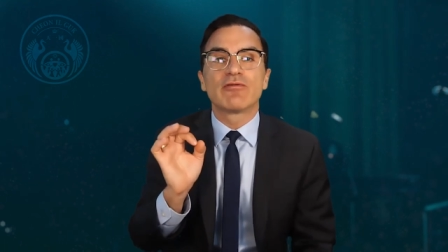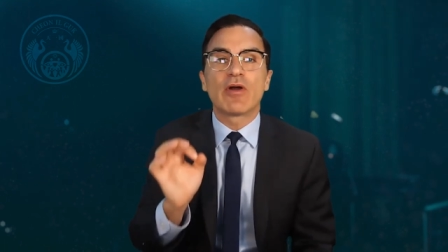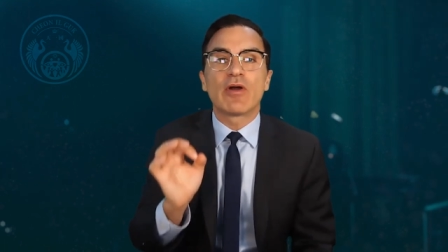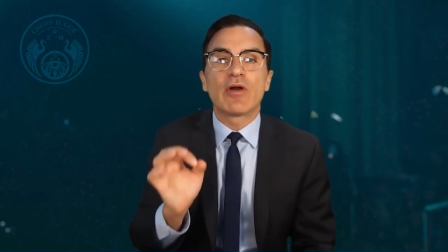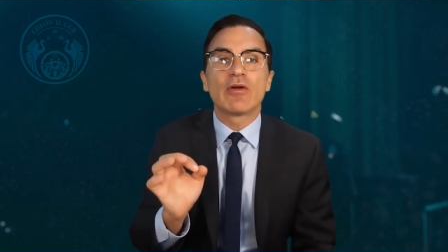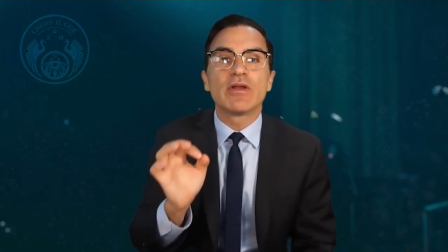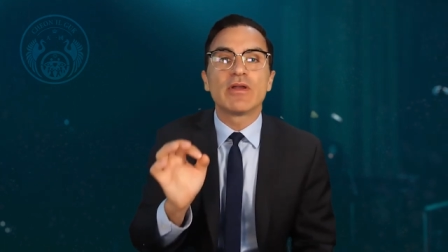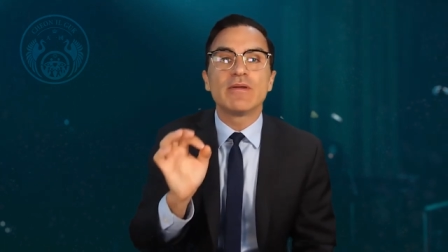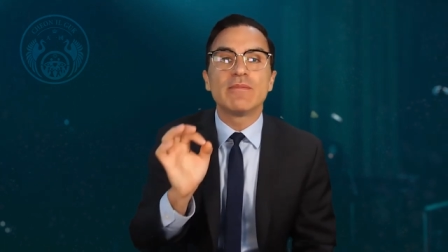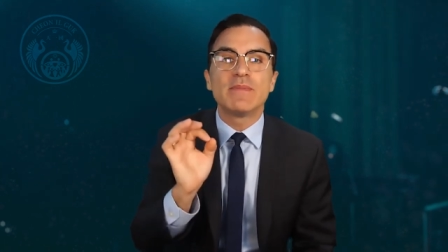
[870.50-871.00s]

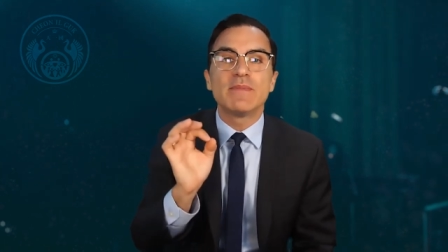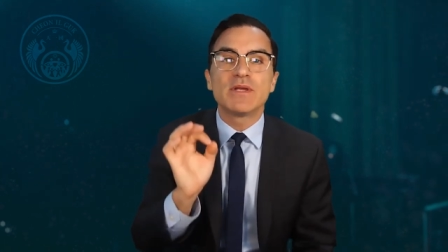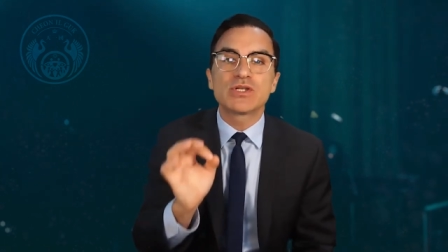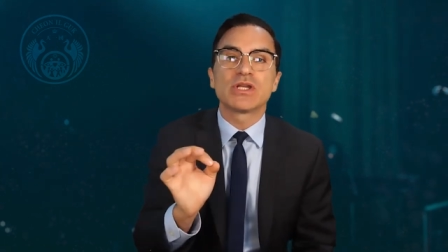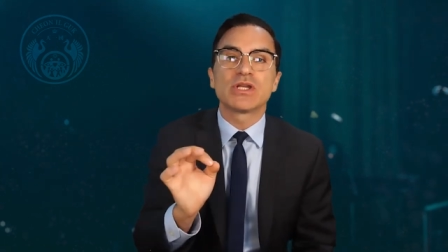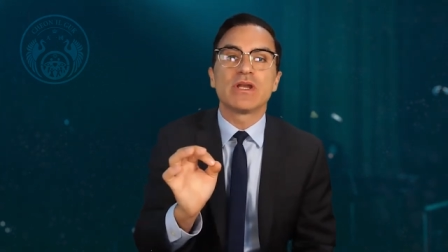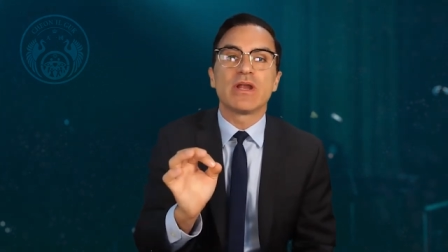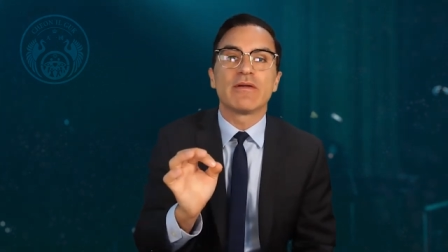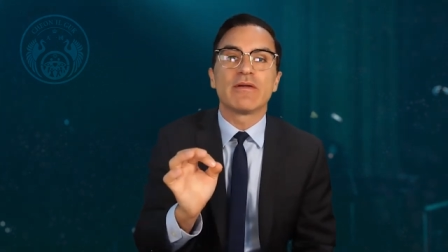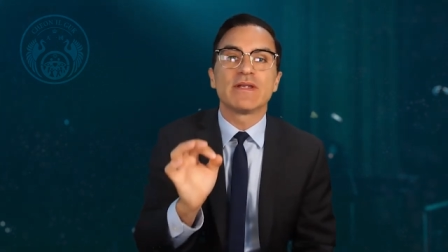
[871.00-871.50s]
Foreign
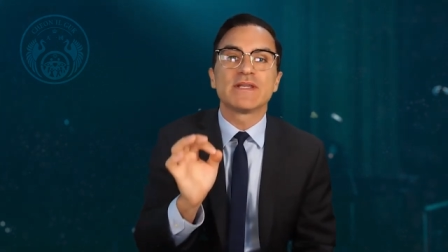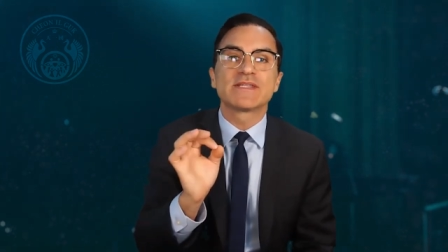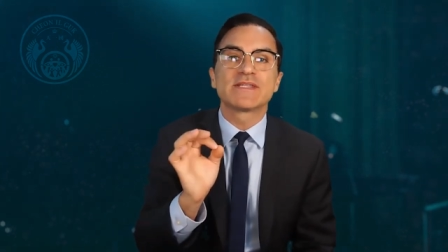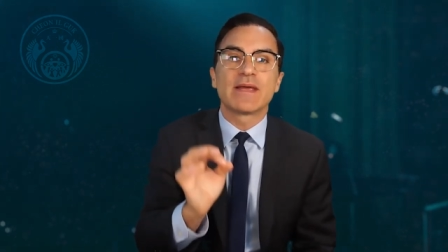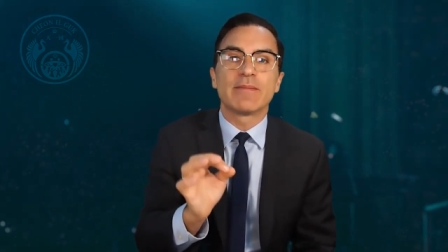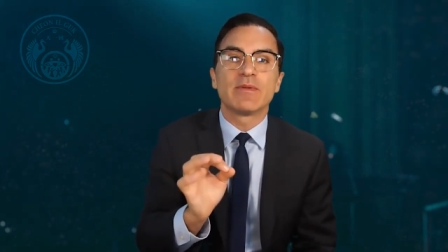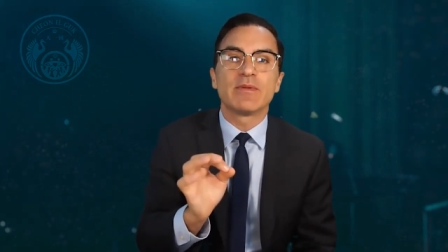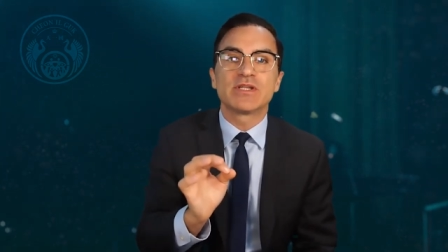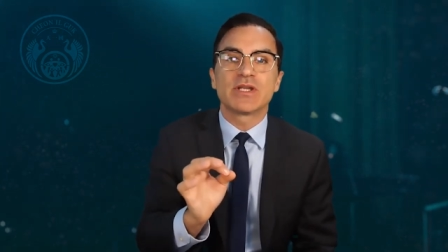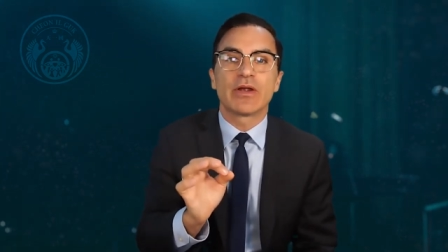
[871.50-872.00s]
Missionary
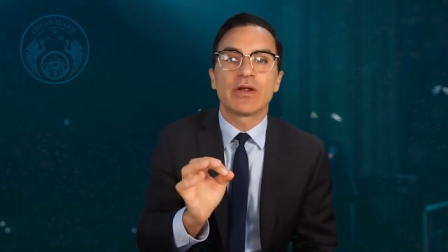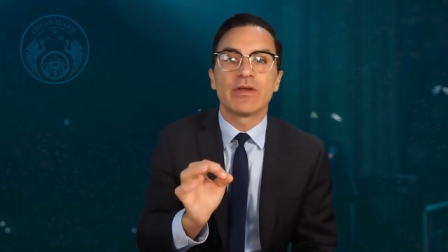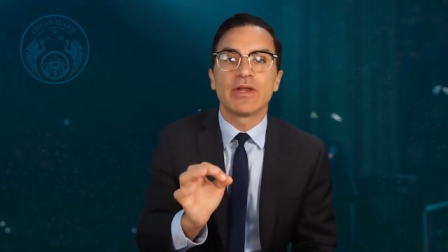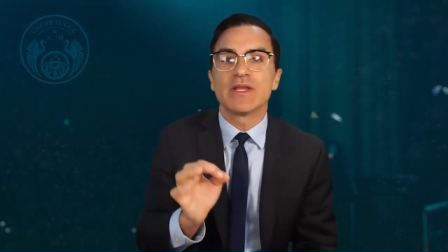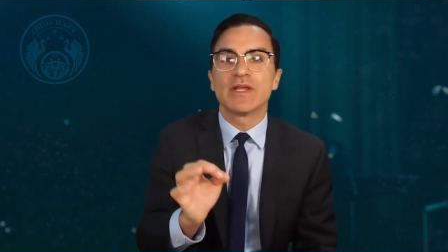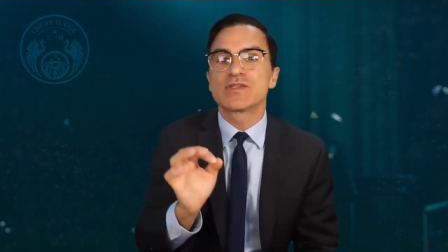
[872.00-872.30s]
Cemetery.